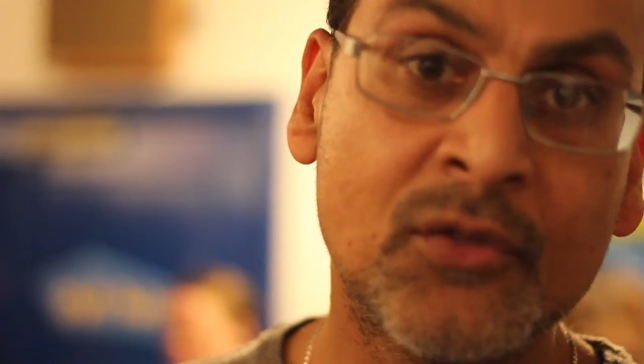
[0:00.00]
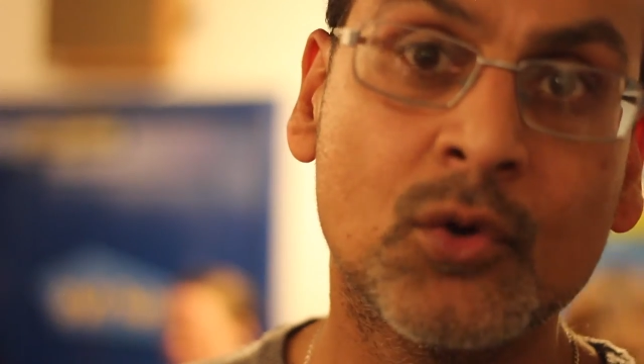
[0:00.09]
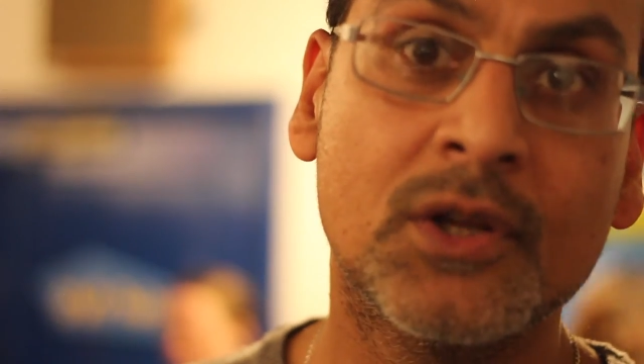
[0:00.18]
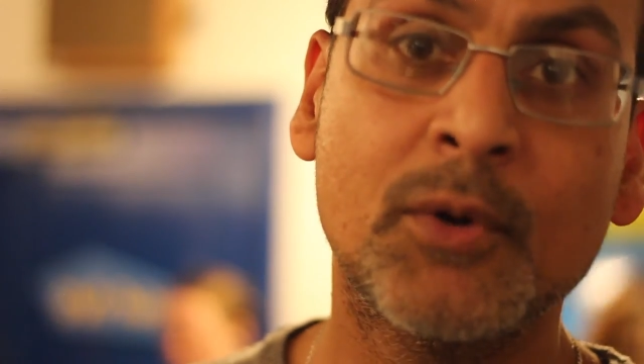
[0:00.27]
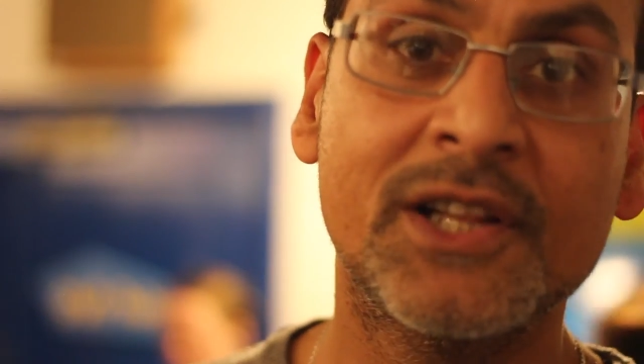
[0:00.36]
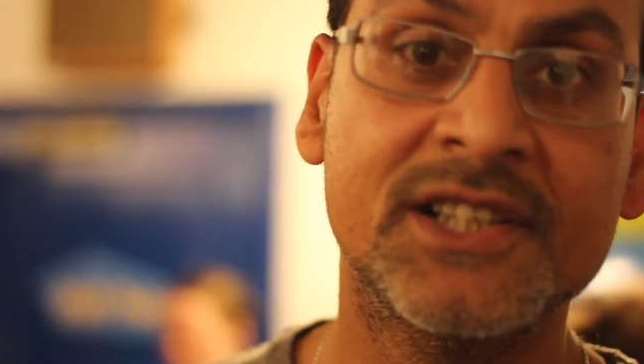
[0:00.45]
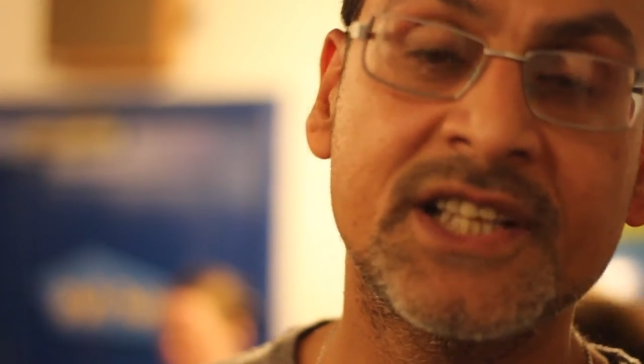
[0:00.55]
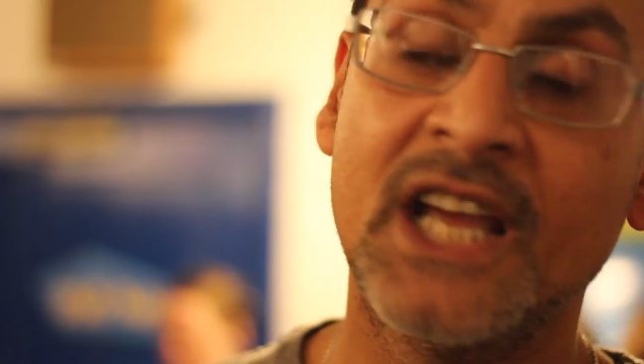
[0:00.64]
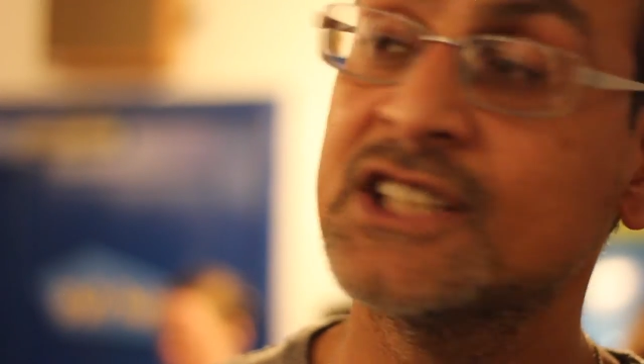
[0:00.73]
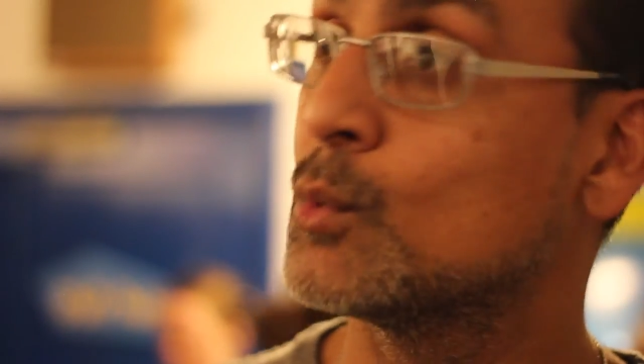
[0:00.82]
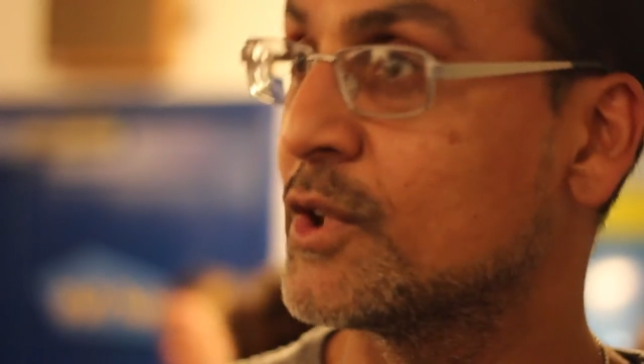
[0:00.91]
thought the
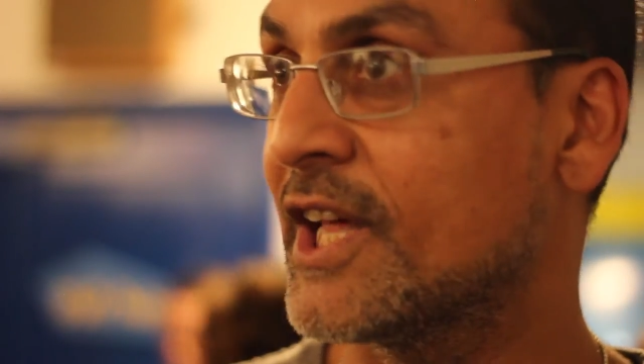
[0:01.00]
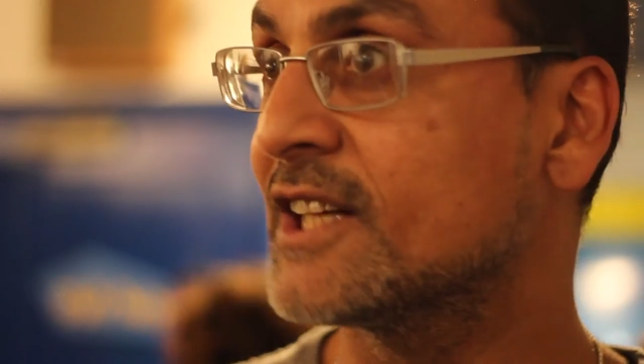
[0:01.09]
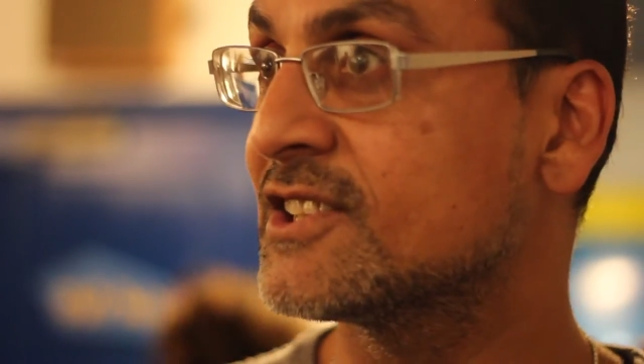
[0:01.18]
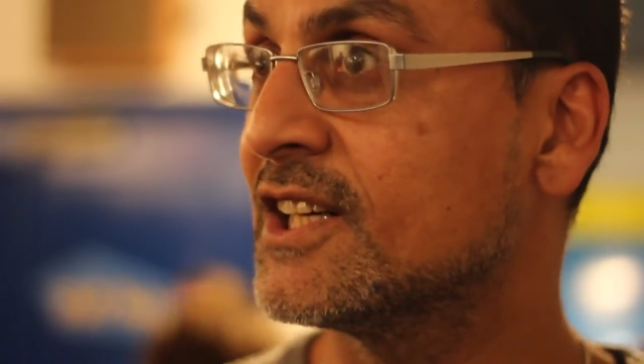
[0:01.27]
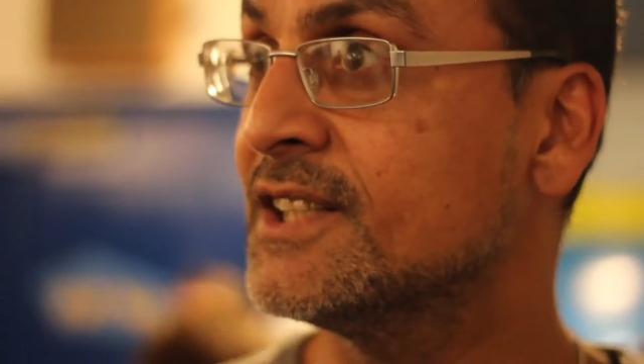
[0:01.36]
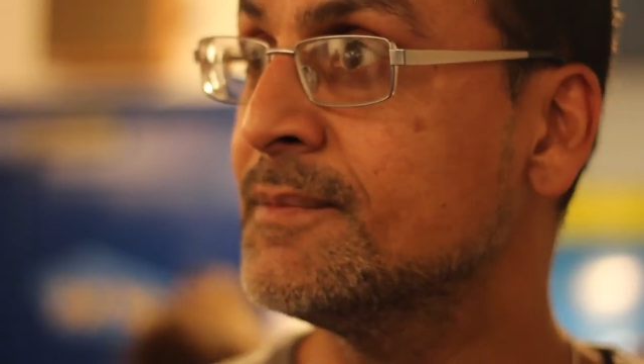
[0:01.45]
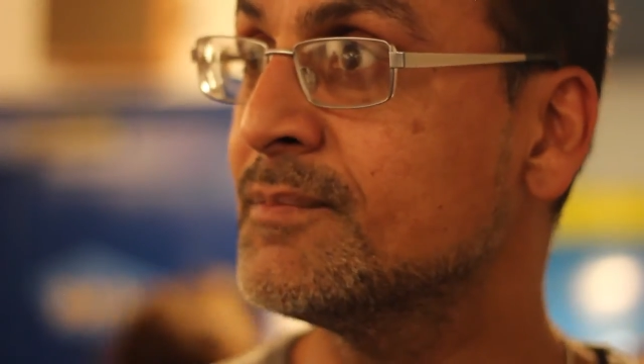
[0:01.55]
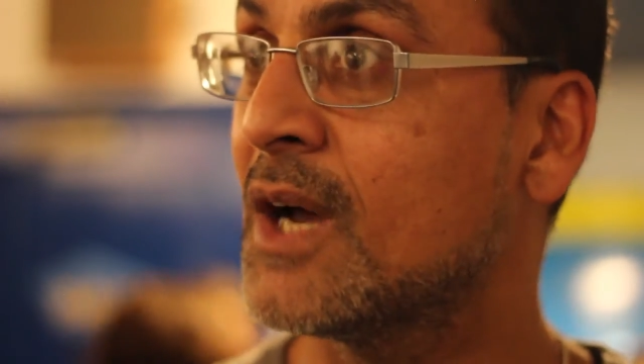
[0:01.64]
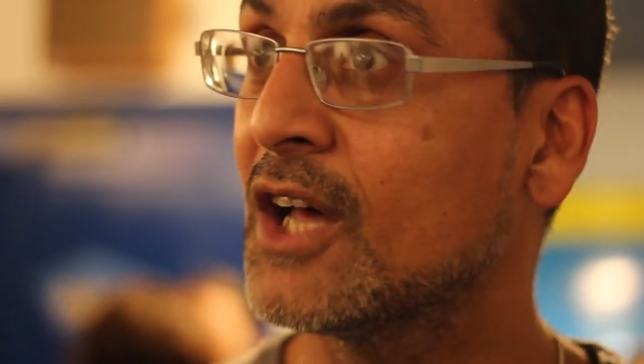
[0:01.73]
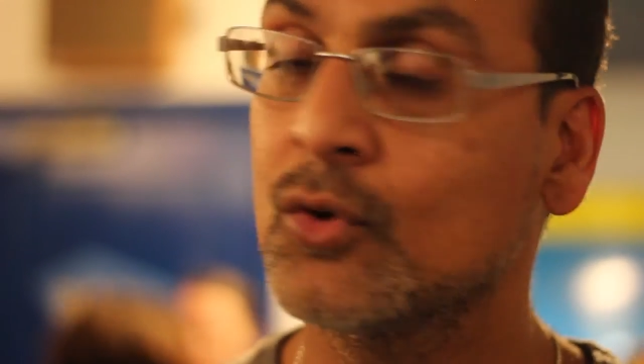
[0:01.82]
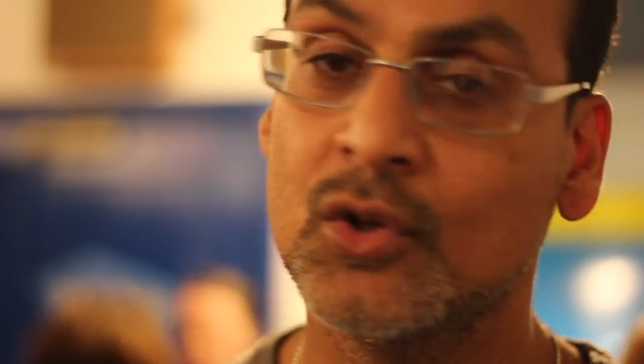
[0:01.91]
presentation was excellent.
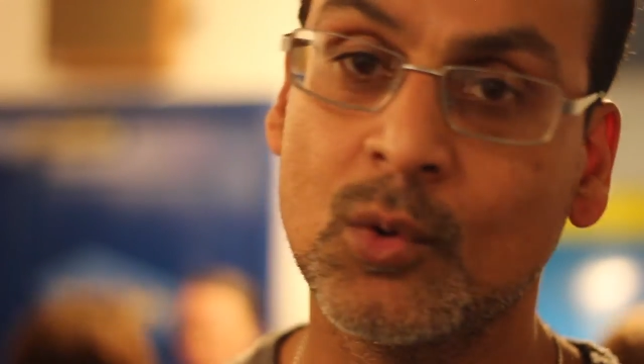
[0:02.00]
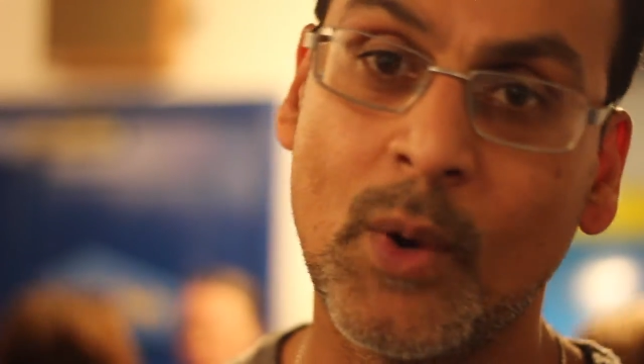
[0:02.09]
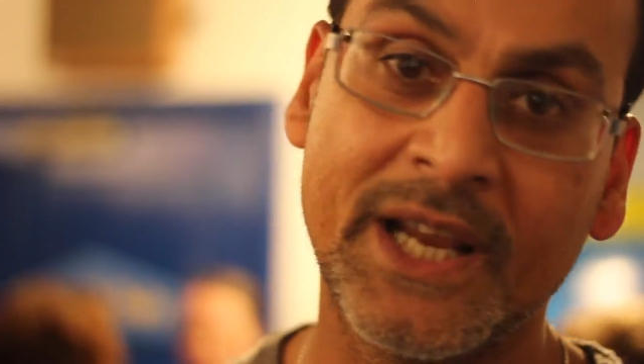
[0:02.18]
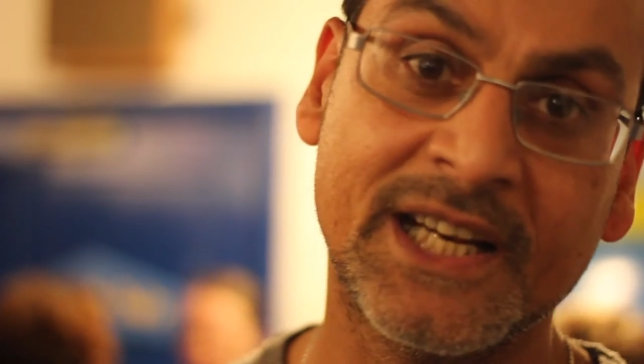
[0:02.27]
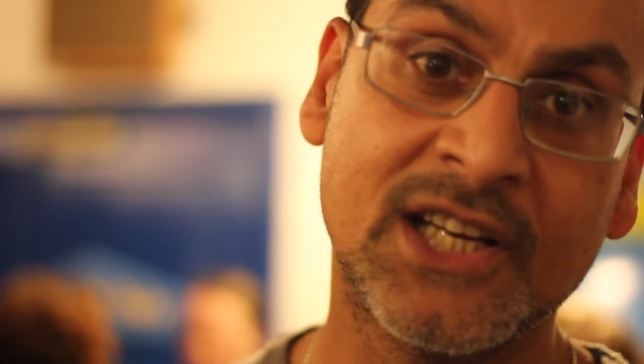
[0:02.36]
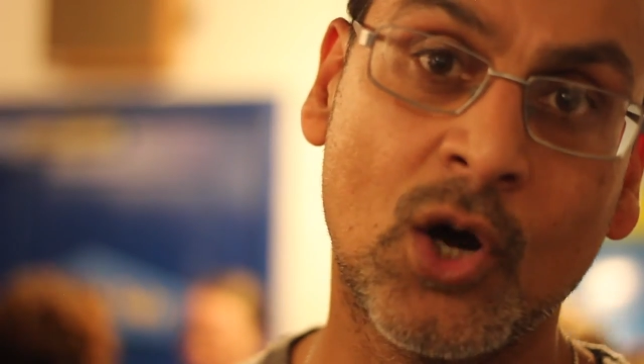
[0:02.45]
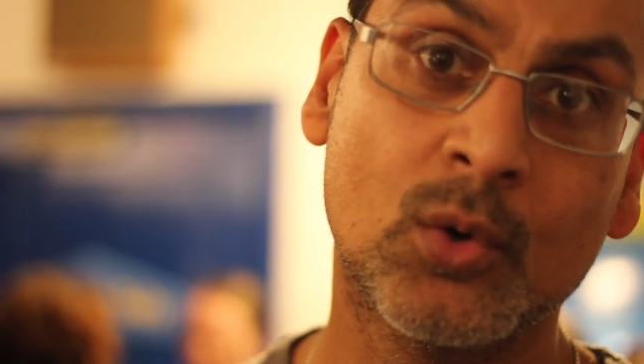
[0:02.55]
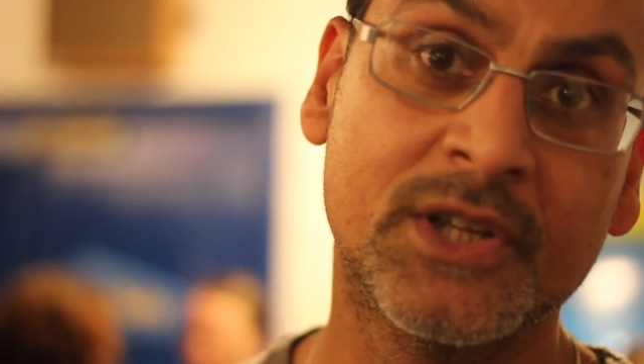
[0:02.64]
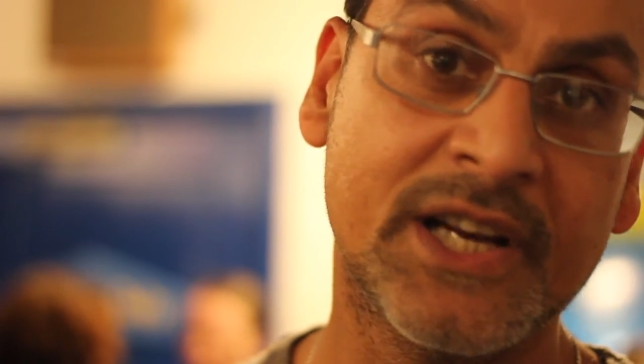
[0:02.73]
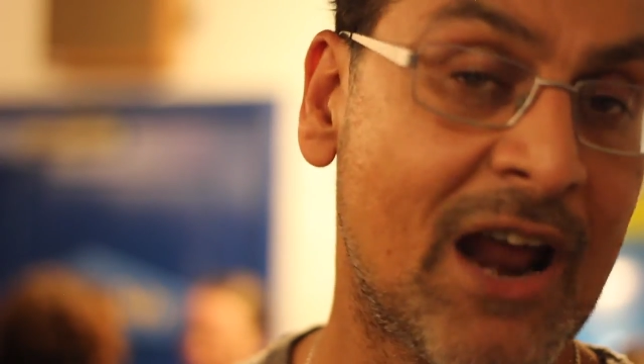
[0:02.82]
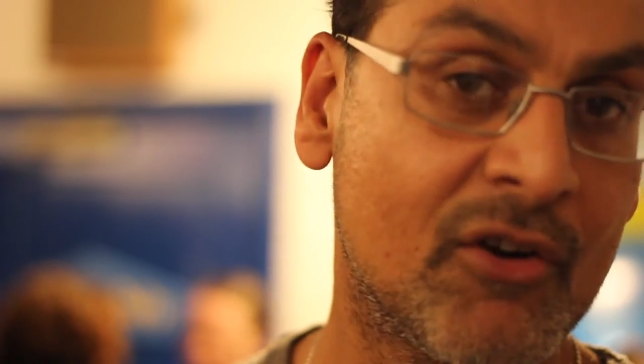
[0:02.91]
I thought the way they told
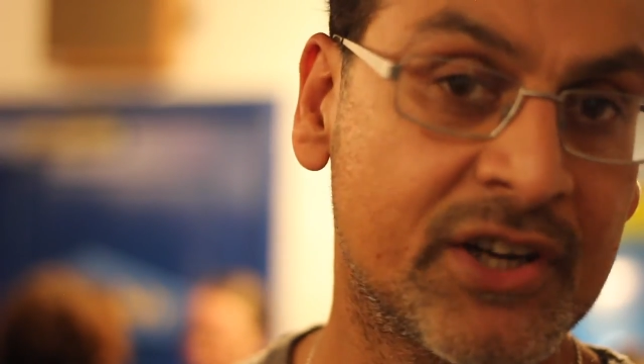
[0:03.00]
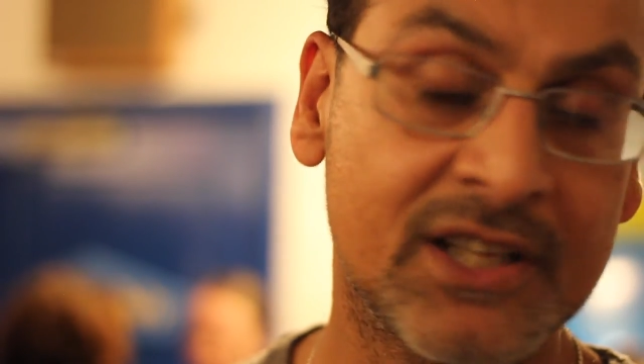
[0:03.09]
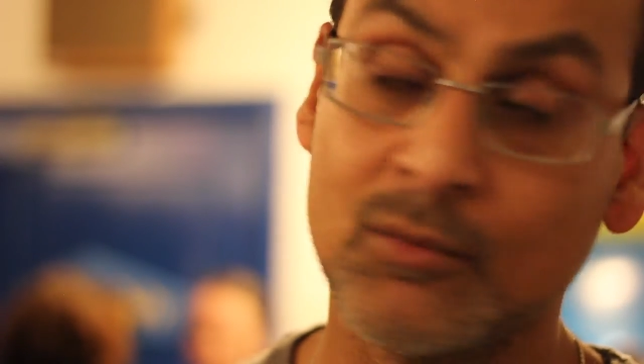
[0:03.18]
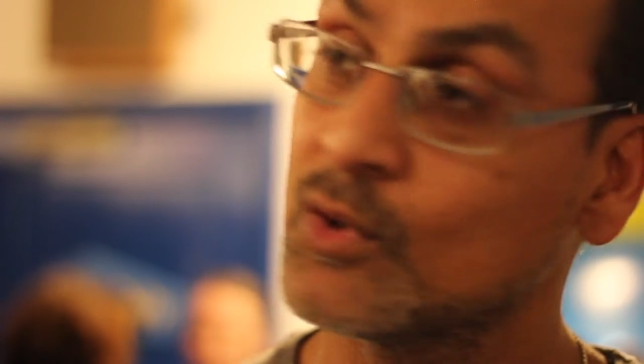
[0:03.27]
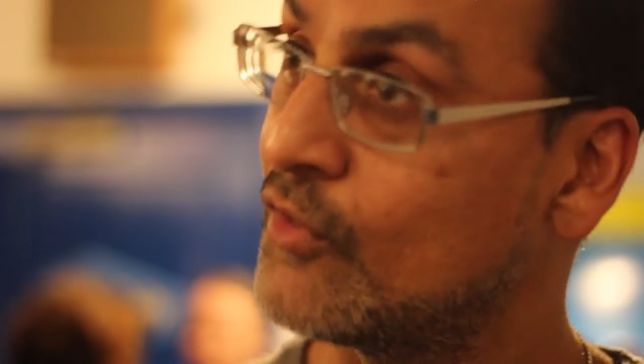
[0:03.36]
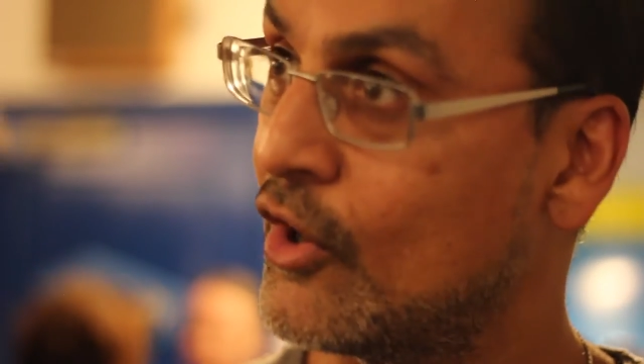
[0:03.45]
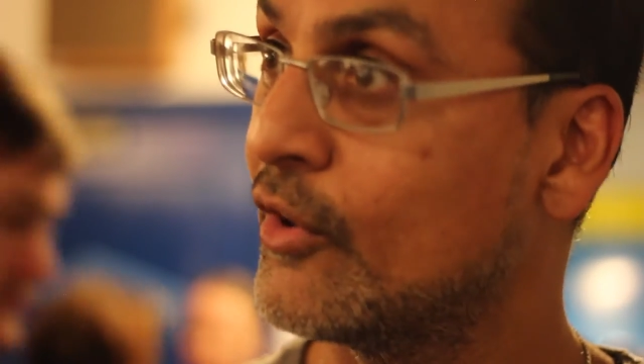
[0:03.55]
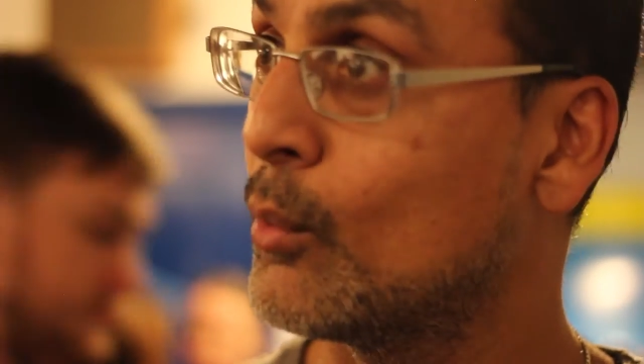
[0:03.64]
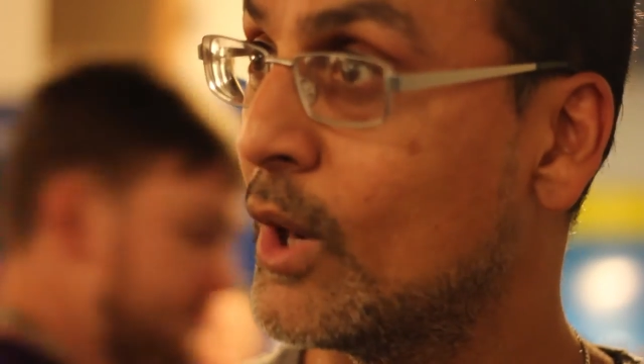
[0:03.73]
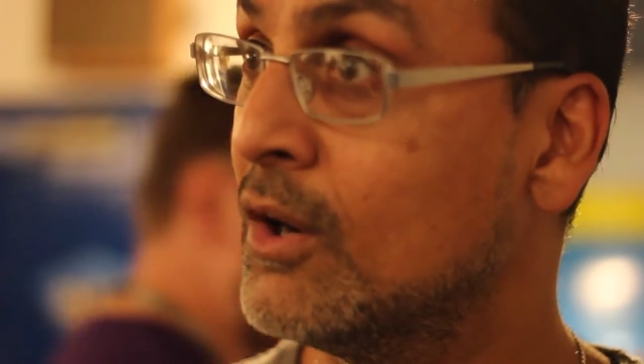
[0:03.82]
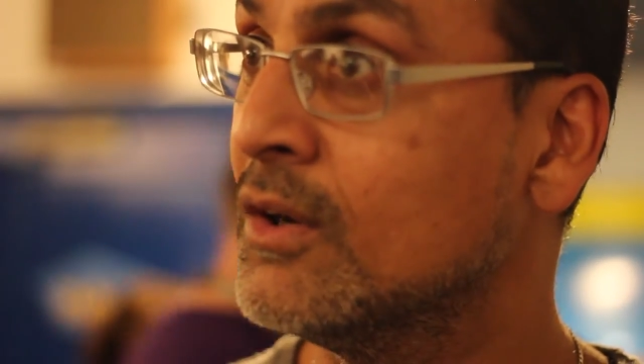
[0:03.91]
the narrative was very
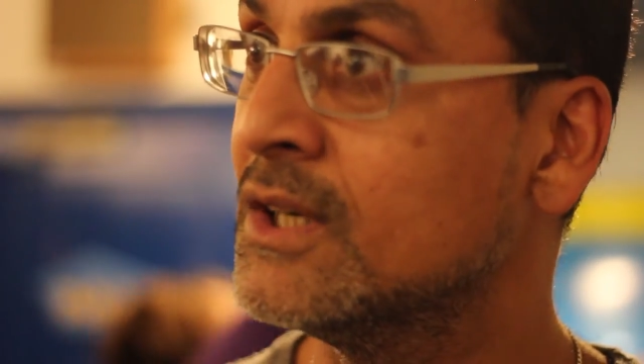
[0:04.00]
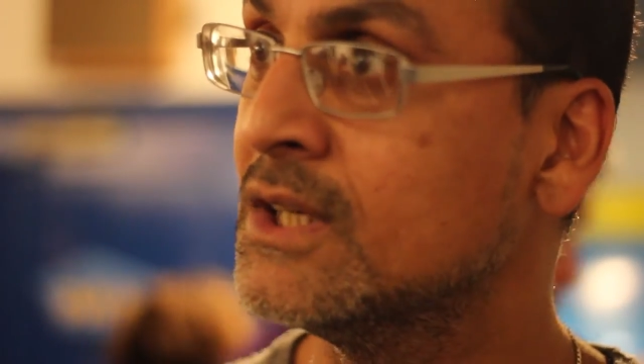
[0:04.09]
well.